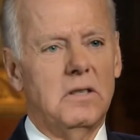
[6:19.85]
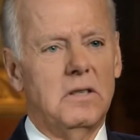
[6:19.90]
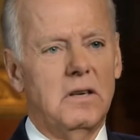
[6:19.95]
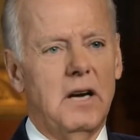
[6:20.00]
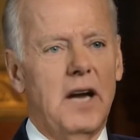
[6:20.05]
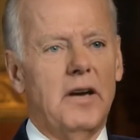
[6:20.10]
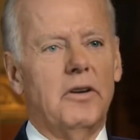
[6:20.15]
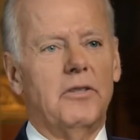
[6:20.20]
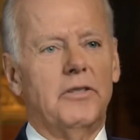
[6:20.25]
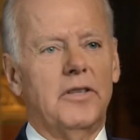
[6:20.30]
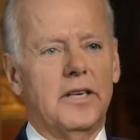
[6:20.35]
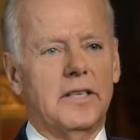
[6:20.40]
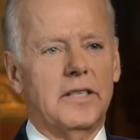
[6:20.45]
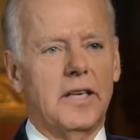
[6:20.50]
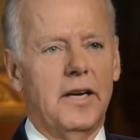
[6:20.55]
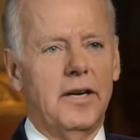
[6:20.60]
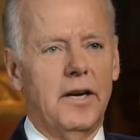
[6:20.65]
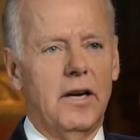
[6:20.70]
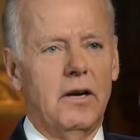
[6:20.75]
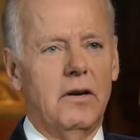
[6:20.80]
I don't think they
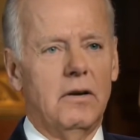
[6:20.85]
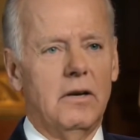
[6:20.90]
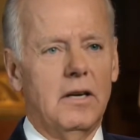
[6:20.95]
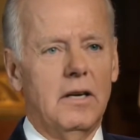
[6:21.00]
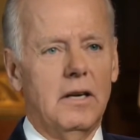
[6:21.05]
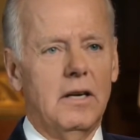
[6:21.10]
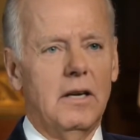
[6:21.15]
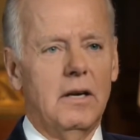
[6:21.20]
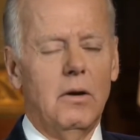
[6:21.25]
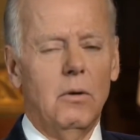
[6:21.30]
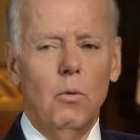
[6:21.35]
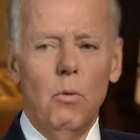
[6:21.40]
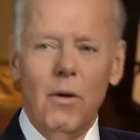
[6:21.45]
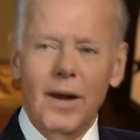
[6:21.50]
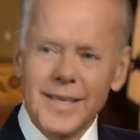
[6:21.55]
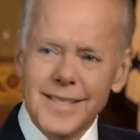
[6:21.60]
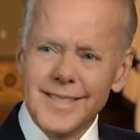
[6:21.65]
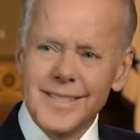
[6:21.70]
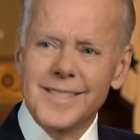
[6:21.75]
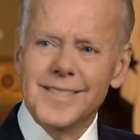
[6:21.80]
know.
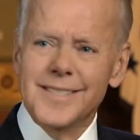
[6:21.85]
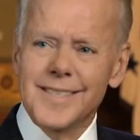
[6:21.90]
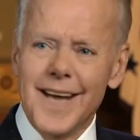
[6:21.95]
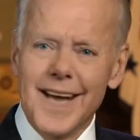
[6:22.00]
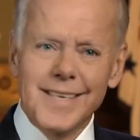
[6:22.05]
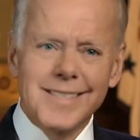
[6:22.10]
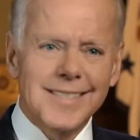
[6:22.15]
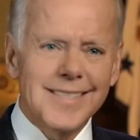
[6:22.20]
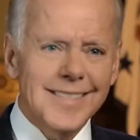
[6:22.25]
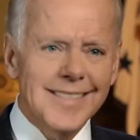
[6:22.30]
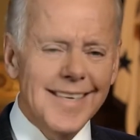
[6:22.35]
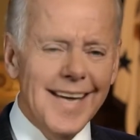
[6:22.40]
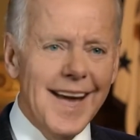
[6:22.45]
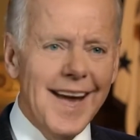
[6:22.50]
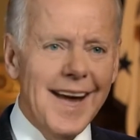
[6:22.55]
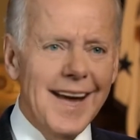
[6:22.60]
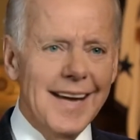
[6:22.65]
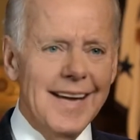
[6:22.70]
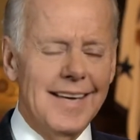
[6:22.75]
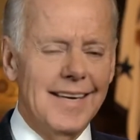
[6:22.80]
What does that
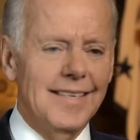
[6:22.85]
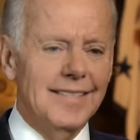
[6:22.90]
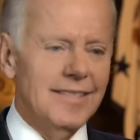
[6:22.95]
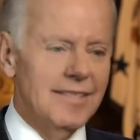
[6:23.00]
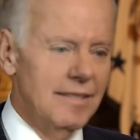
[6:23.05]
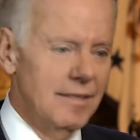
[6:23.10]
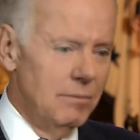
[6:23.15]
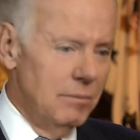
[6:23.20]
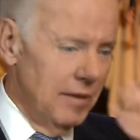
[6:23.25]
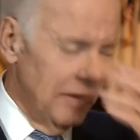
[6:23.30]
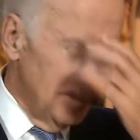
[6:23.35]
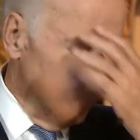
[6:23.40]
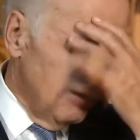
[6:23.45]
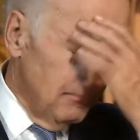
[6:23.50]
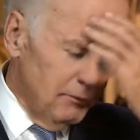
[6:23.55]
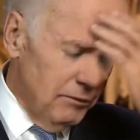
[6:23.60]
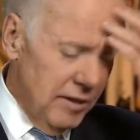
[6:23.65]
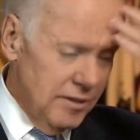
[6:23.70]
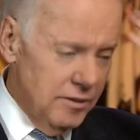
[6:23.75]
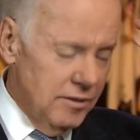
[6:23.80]
say? It's a little bit like the
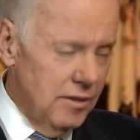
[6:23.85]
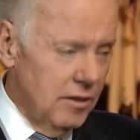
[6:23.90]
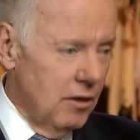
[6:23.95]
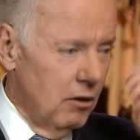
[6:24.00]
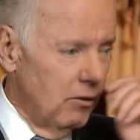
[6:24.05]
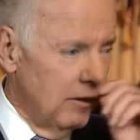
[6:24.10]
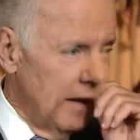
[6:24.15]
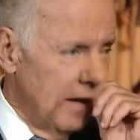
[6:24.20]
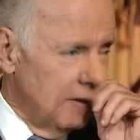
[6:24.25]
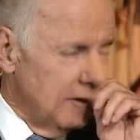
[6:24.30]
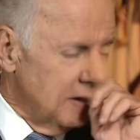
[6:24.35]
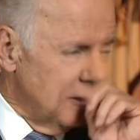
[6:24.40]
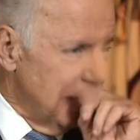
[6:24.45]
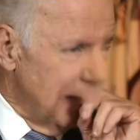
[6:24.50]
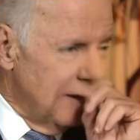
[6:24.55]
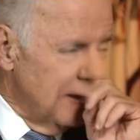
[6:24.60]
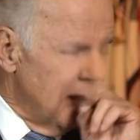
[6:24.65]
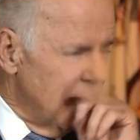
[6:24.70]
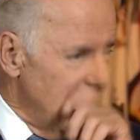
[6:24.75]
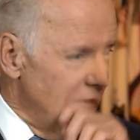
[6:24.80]
president going out and
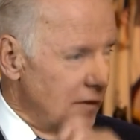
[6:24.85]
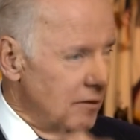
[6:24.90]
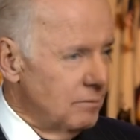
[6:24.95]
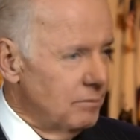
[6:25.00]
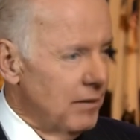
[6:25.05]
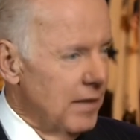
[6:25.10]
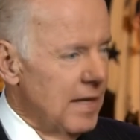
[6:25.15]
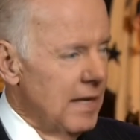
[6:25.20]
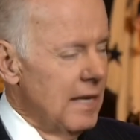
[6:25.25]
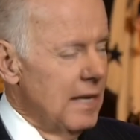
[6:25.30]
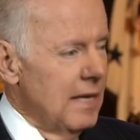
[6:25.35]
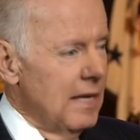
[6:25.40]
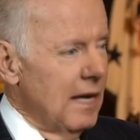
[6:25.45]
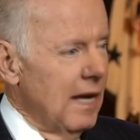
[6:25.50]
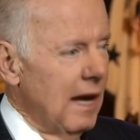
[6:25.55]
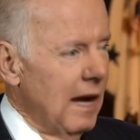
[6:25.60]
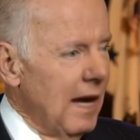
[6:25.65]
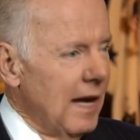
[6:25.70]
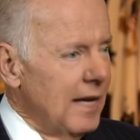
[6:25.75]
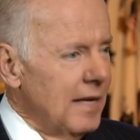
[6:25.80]
saying, you know,
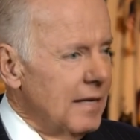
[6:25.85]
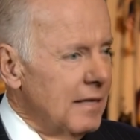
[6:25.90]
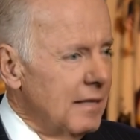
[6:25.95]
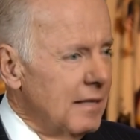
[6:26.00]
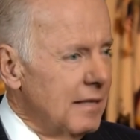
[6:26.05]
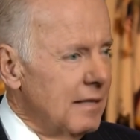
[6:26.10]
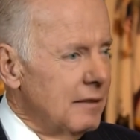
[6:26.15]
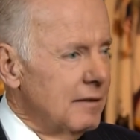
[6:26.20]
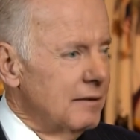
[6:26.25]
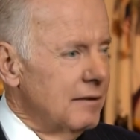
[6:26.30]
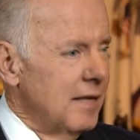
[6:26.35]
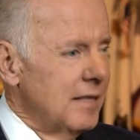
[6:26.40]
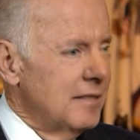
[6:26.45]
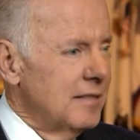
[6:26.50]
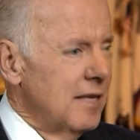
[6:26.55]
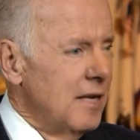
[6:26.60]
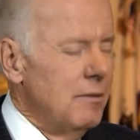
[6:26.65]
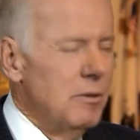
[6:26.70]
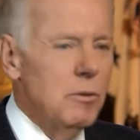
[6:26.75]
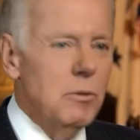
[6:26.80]
they
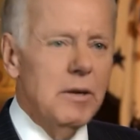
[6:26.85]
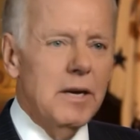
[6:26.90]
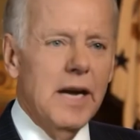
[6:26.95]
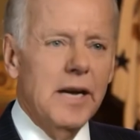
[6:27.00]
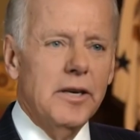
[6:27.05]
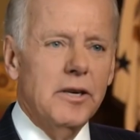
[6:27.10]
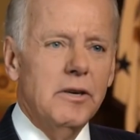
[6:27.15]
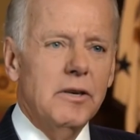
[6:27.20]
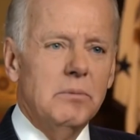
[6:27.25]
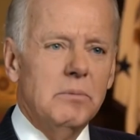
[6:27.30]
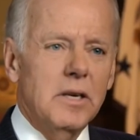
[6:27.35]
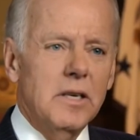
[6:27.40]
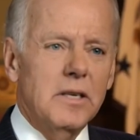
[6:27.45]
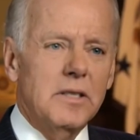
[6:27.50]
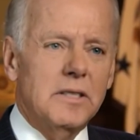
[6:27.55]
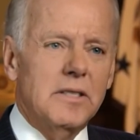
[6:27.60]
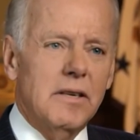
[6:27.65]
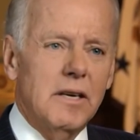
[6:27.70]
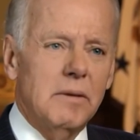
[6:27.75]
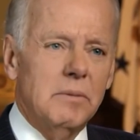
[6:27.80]
tell me we got a good
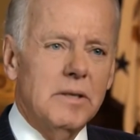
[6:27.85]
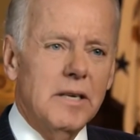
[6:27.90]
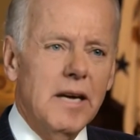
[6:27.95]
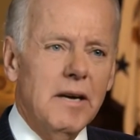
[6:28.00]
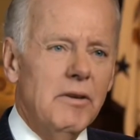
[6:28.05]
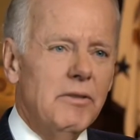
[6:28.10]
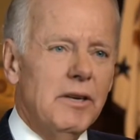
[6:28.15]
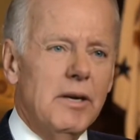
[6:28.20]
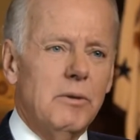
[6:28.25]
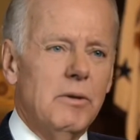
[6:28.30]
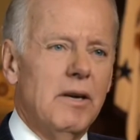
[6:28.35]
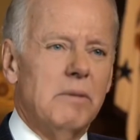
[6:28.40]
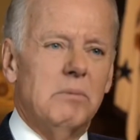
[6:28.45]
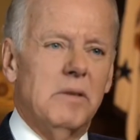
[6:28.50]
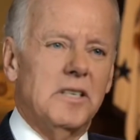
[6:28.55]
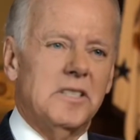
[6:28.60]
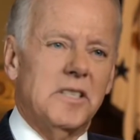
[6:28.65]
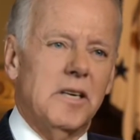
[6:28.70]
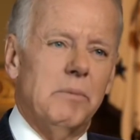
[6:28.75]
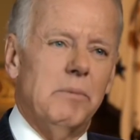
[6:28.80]
military, but I don't think we have
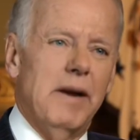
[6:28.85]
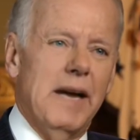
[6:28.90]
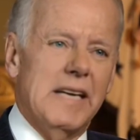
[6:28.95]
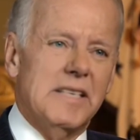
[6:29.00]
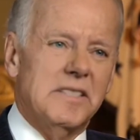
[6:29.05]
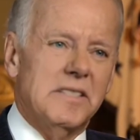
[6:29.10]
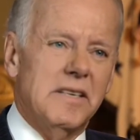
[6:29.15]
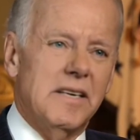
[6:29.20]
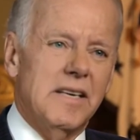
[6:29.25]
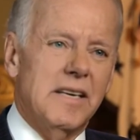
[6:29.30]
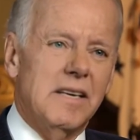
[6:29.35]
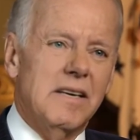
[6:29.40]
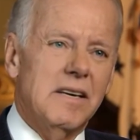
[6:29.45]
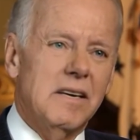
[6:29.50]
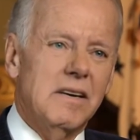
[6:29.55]
much capacity.